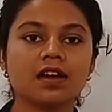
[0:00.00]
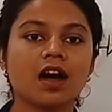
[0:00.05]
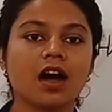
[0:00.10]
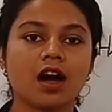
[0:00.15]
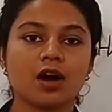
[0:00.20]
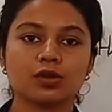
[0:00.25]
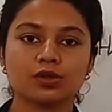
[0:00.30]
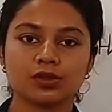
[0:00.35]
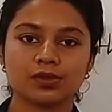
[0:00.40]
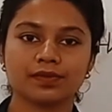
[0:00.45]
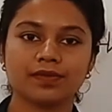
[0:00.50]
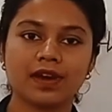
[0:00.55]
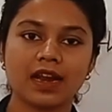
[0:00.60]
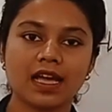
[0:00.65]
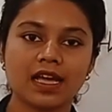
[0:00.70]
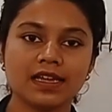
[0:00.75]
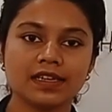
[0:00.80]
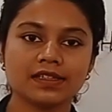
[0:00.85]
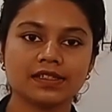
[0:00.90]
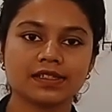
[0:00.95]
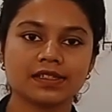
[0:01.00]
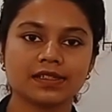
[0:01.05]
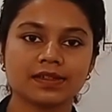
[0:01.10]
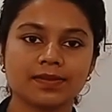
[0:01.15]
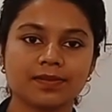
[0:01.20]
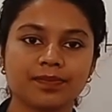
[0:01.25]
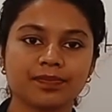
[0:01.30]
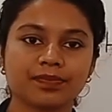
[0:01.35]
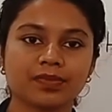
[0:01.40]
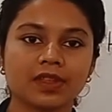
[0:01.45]
houseflies
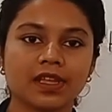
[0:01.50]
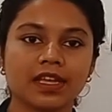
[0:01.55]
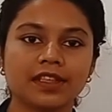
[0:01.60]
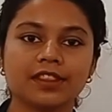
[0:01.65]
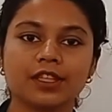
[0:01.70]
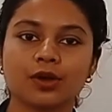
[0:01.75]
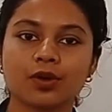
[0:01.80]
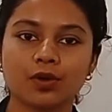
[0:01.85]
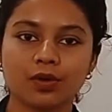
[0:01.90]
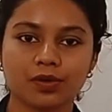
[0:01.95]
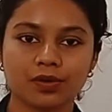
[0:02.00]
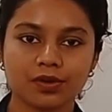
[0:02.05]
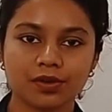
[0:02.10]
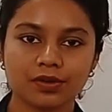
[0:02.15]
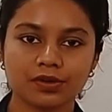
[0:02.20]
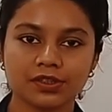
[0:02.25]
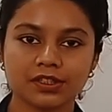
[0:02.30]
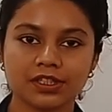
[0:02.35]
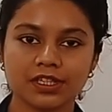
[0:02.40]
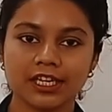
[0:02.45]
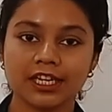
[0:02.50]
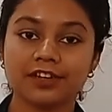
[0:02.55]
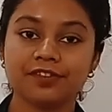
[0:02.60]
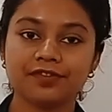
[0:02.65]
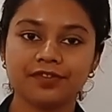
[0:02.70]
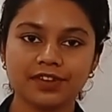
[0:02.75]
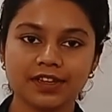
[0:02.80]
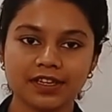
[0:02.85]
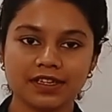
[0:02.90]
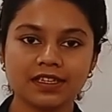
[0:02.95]
and the cockroach. It
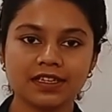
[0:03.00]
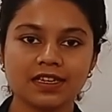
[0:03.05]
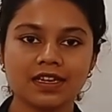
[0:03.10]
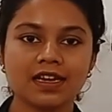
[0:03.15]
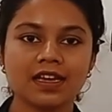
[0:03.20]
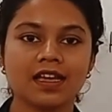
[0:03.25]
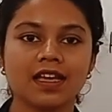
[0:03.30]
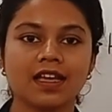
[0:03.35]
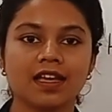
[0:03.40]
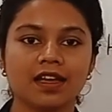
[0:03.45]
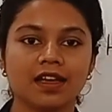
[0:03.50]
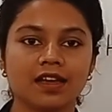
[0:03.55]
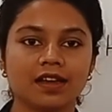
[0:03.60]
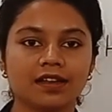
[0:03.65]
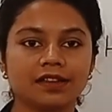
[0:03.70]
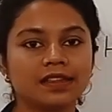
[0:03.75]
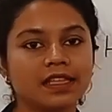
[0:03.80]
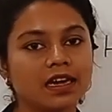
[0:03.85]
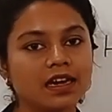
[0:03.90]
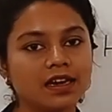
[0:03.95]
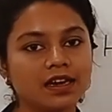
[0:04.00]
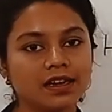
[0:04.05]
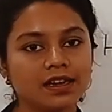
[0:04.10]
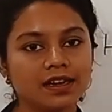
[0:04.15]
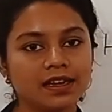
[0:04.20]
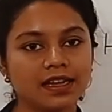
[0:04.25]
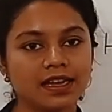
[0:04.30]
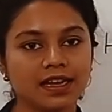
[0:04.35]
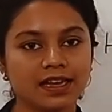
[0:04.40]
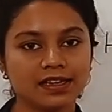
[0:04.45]
feeds
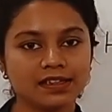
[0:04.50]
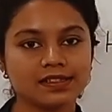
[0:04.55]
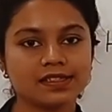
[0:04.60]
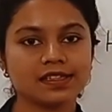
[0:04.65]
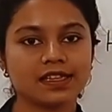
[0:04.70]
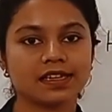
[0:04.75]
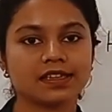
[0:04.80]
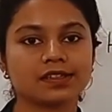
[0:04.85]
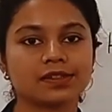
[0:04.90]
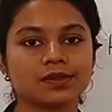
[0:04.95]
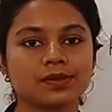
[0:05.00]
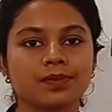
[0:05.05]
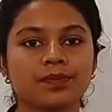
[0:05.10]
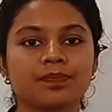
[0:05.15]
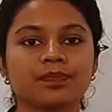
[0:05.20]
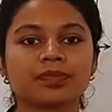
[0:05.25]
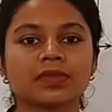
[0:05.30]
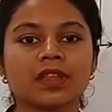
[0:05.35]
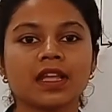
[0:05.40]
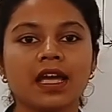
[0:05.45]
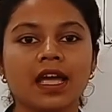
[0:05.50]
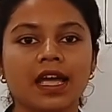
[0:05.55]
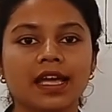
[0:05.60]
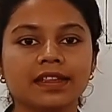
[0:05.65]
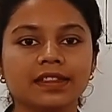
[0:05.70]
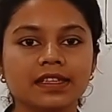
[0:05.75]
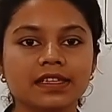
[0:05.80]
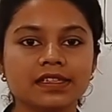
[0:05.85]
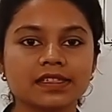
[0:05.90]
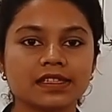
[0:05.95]
the insects. And
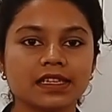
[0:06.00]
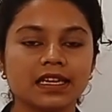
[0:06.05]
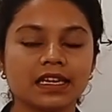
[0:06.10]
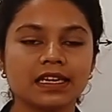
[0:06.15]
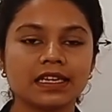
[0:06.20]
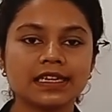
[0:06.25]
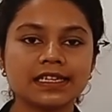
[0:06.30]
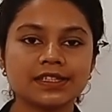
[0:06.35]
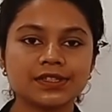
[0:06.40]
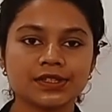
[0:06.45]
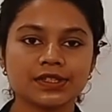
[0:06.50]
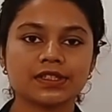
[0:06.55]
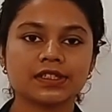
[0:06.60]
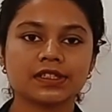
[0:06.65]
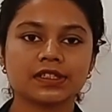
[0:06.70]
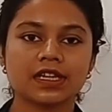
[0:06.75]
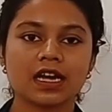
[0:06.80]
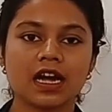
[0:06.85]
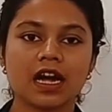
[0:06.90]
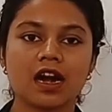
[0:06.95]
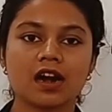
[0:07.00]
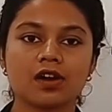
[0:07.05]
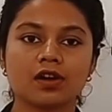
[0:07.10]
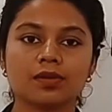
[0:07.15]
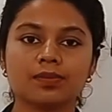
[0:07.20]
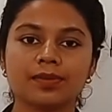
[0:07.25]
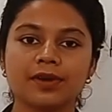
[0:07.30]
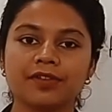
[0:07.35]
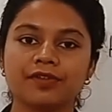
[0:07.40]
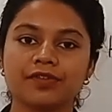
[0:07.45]
these lizard are of
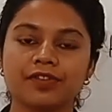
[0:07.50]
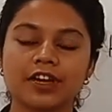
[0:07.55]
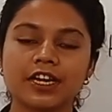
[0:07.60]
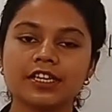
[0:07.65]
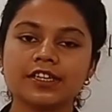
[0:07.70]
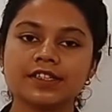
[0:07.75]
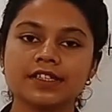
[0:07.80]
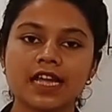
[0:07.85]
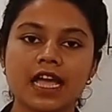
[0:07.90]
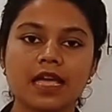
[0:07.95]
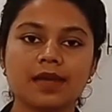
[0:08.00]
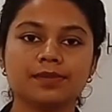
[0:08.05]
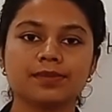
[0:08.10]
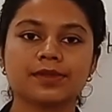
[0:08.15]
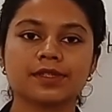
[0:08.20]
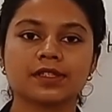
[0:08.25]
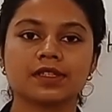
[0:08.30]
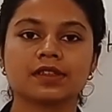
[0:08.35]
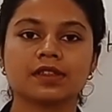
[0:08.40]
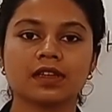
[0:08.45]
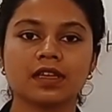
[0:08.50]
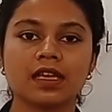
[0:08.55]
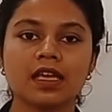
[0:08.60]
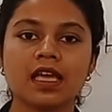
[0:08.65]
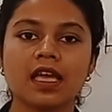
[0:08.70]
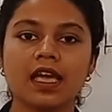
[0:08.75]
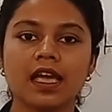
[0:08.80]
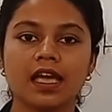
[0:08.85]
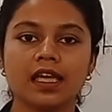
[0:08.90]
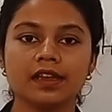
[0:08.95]
different types.
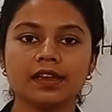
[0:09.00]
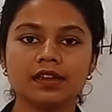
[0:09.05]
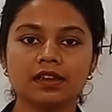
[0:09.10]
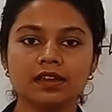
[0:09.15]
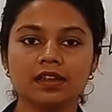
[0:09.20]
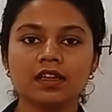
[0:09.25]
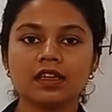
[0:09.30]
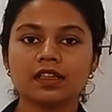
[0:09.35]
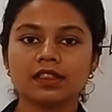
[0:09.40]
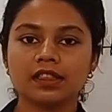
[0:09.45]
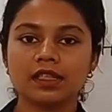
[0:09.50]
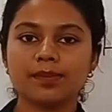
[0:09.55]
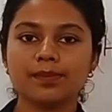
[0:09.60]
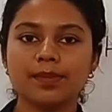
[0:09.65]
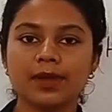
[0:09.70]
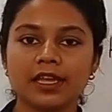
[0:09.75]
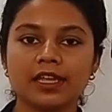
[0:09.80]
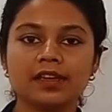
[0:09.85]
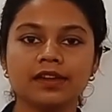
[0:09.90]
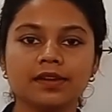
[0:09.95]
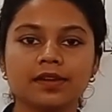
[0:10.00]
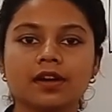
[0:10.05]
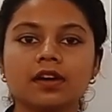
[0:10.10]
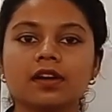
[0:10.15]
And the main